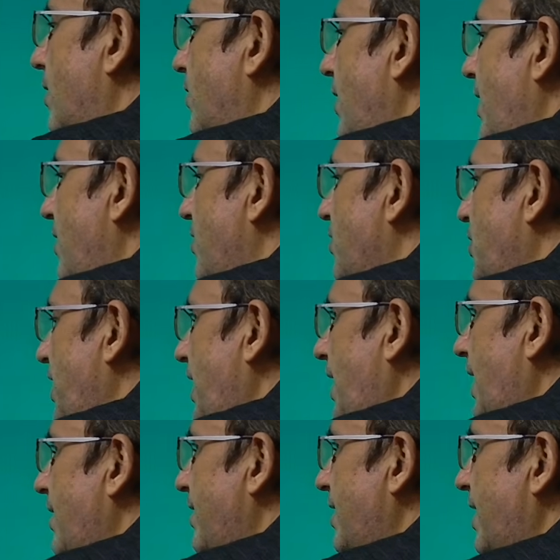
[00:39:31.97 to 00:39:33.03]
since
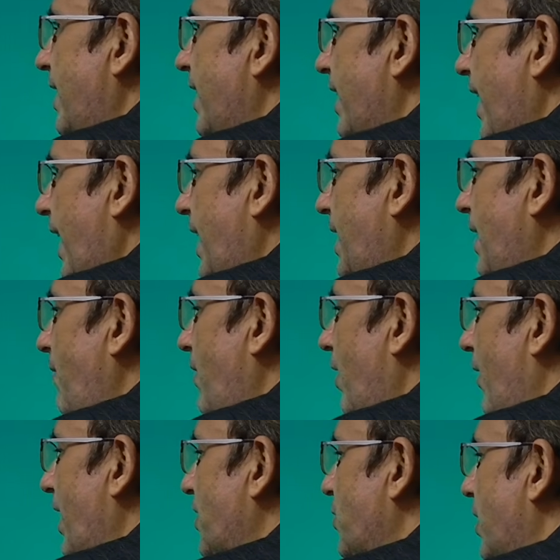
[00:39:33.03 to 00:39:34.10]
g is in the negative
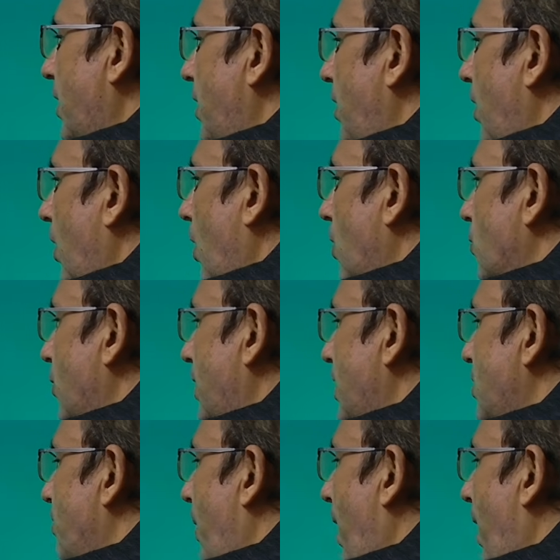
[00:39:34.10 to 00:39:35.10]
direction, so it is